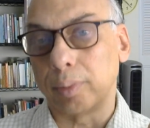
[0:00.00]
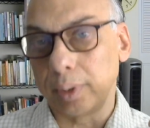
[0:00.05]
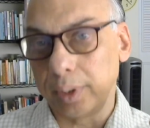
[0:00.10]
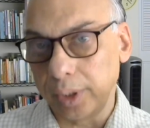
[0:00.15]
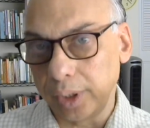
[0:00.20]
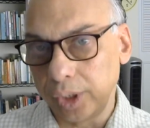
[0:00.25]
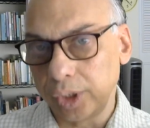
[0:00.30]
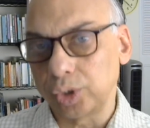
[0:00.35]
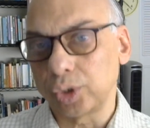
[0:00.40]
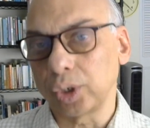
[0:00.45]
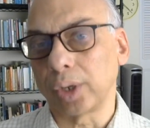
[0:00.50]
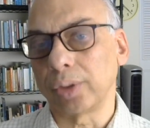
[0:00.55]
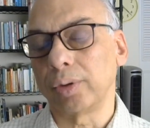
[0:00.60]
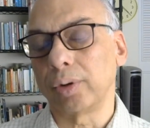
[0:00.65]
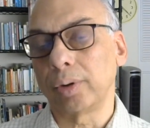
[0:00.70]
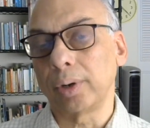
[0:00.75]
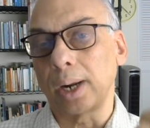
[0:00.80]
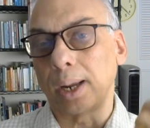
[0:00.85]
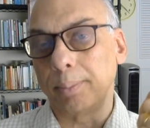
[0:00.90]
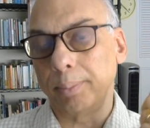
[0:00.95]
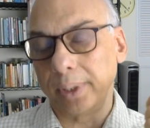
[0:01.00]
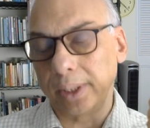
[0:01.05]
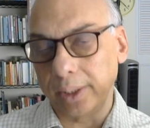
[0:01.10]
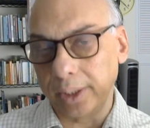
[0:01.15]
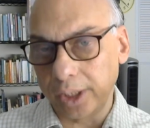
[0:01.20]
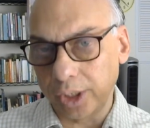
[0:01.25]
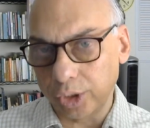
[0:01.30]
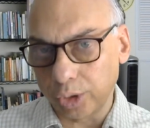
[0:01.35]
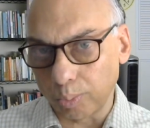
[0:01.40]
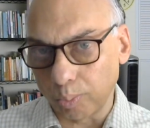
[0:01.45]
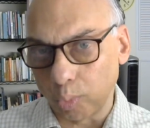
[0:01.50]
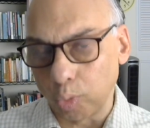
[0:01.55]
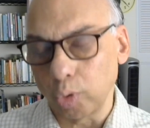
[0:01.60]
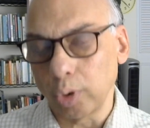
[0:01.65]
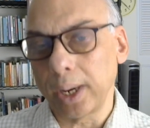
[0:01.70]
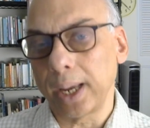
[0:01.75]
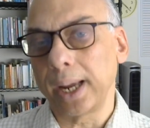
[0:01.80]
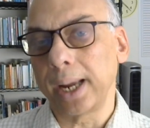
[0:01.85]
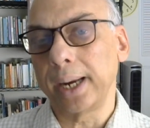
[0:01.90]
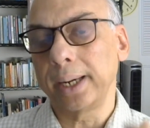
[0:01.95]
each other. I mean, each
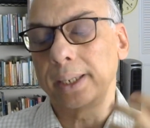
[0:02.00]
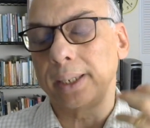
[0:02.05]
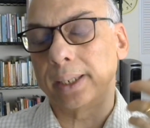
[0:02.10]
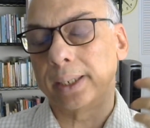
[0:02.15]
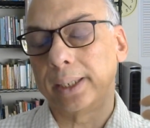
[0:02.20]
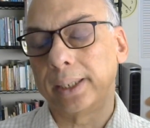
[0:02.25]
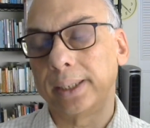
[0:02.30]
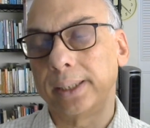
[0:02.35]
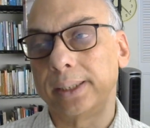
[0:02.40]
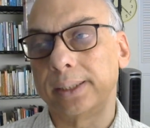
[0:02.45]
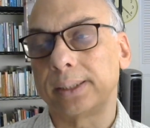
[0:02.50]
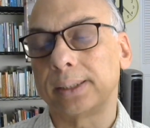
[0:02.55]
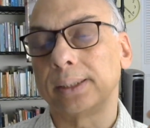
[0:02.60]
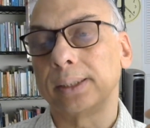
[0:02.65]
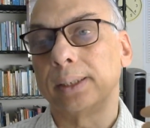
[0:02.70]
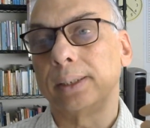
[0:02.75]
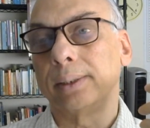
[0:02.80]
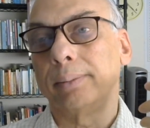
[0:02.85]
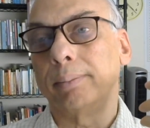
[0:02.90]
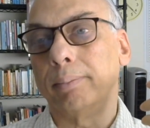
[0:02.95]
monad is